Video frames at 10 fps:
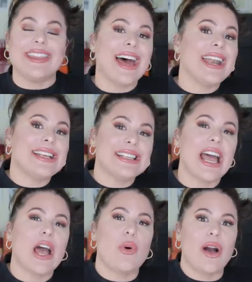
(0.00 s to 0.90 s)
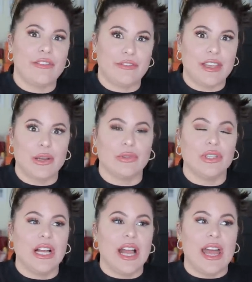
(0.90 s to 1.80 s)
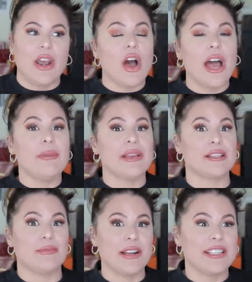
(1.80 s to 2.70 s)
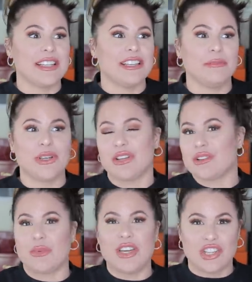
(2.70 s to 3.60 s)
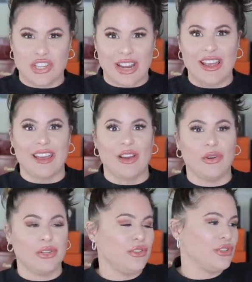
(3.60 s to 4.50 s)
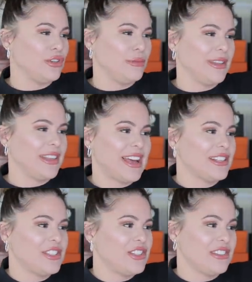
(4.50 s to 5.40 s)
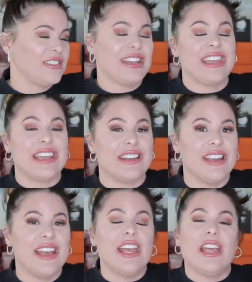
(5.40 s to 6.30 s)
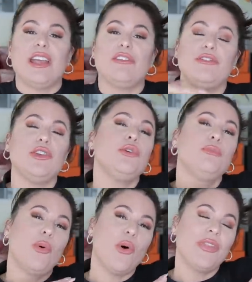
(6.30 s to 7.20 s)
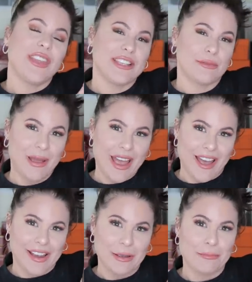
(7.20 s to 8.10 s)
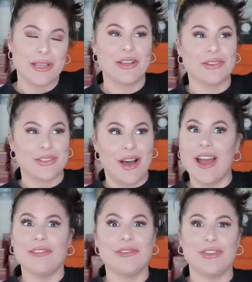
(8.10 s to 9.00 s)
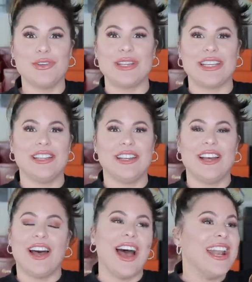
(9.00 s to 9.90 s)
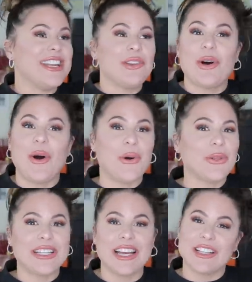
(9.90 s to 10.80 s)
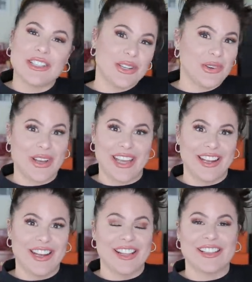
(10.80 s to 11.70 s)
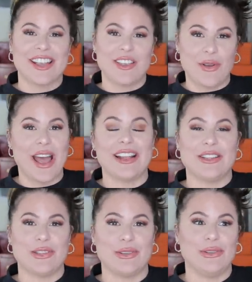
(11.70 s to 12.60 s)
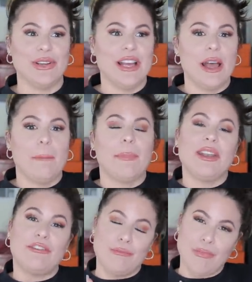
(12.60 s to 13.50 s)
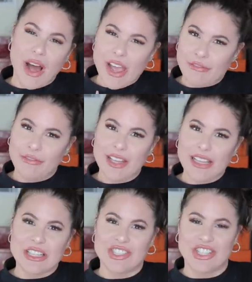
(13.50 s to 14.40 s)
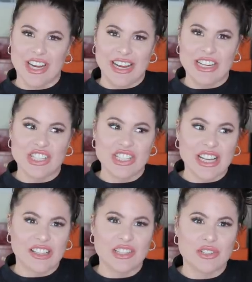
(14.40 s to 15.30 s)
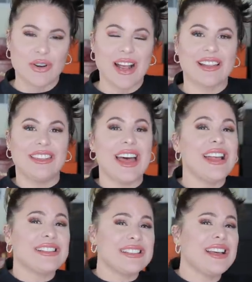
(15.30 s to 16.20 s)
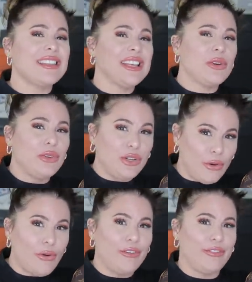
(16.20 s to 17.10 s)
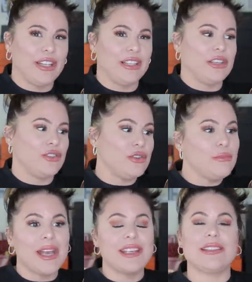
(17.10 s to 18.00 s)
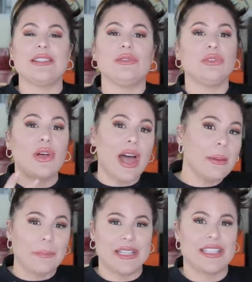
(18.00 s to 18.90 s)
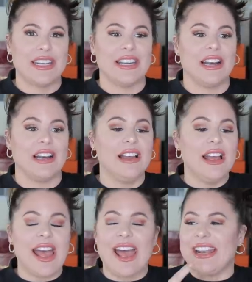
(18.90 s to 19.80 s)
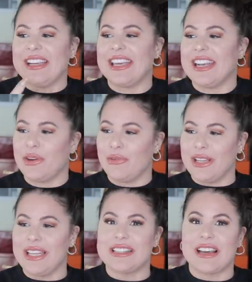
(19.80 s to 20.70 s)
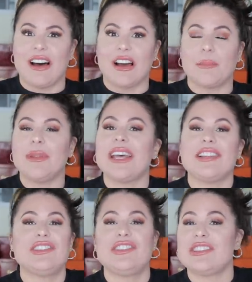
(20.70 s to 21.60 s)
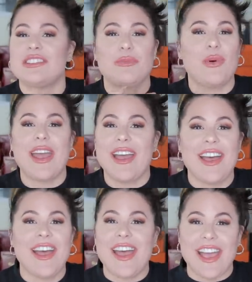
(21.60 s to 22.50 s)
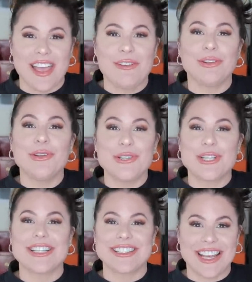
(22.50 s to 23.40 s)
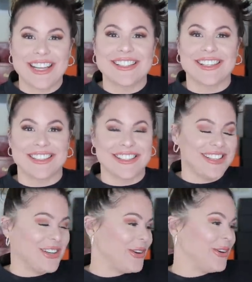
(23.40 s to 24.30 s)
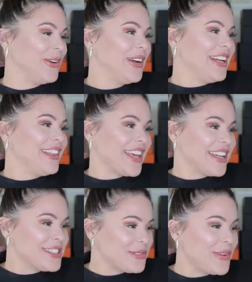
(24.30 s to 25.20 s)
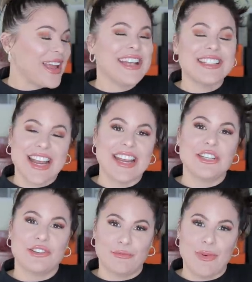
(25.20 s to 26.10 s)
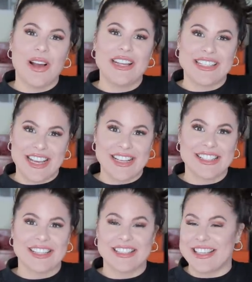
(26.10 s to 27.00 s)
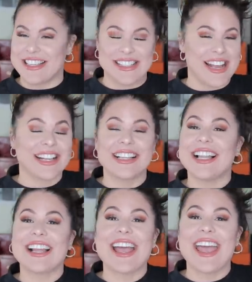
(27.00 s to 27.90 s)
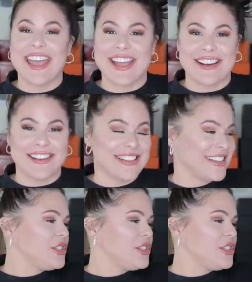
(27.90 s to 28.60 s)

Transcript: That is how I feel. And I am expressing it because we share on YouTube and that's just it. If you bought this bag because I reviewed it, I did not hold a gun to your head and say you had to. But if my feelings change down the track, that's nothing on your feelings. You may still like patina and it getting really dark, but that's just where evolution takes us, you know? That's where change of mind takes us, exactly like a haircut.